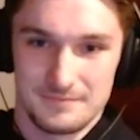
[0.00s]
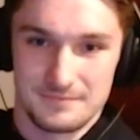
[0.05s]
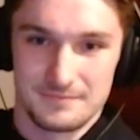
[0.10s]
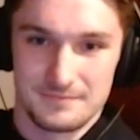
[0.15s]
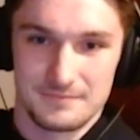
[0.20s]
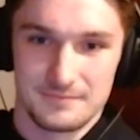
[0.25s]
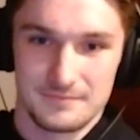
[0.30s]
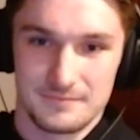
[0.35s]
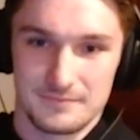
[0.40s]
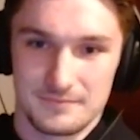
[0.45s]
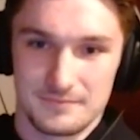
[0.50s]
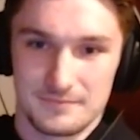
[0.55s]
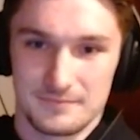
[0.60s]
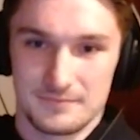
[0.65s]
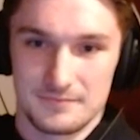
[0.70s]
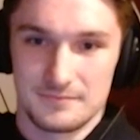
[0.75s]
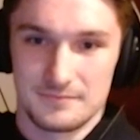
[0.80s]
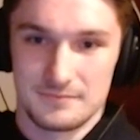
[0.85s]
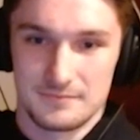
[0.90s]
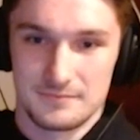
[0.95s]

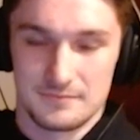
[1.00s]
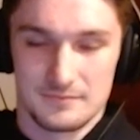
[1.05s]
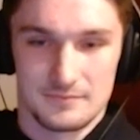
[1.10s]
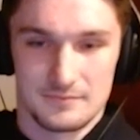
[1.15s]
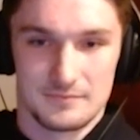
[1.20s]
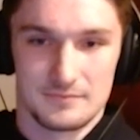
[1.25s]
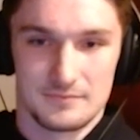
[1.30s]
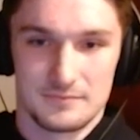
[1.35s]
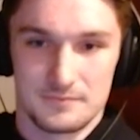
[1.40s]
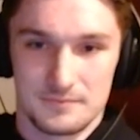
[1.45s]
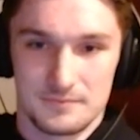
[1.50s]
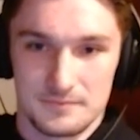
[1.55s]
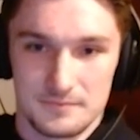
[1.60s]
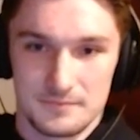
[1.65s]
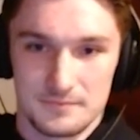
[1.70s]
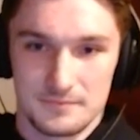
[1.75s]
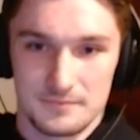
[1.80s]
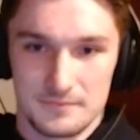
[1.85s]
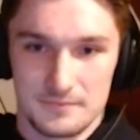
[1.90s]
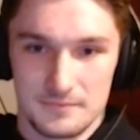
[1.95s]

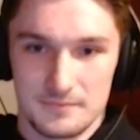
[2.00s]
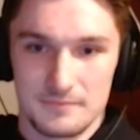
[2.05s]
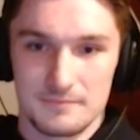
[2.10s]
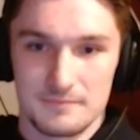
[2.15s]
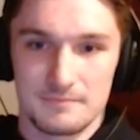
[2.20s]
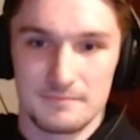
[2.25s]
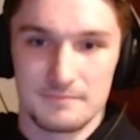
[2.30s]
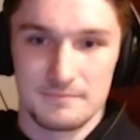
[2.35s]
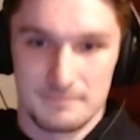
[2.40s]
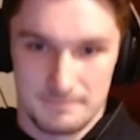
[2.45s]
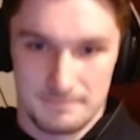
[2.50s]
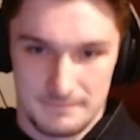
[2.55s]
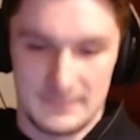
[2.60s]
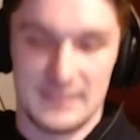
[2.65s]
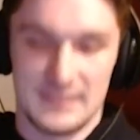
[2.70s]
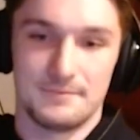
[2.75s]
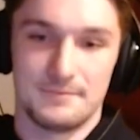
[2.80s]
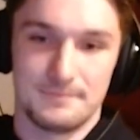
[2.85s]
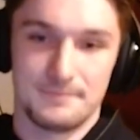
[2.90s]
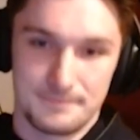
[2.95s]

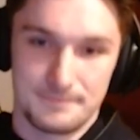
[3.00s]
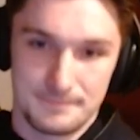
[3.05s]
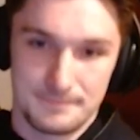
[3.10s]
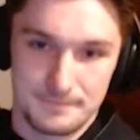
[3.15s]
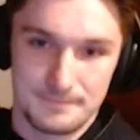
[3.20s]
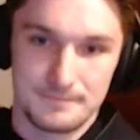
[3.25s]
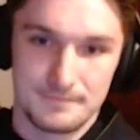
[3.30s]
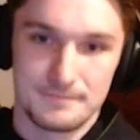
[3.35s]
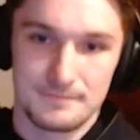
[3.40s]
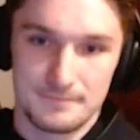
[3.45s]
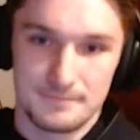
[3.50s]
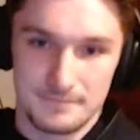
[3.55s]
[no speech]